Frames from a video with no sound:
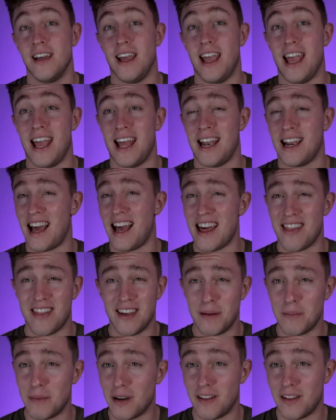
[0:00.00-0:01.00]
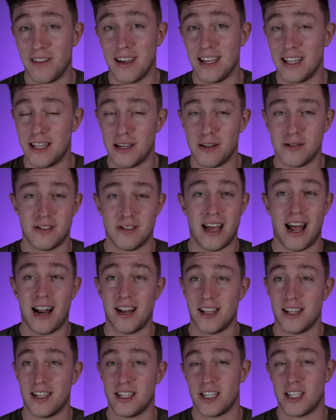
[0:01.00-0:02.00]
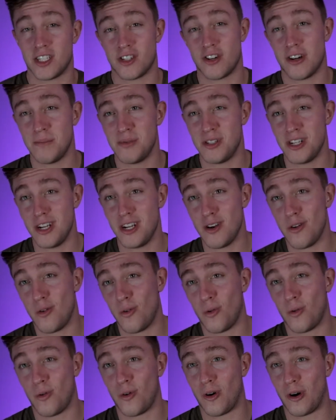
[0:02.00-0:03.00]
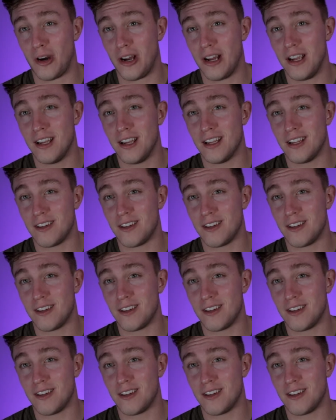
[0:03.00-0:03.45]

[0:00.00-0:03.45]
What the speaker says: And I think I'm gonna link those down in the description or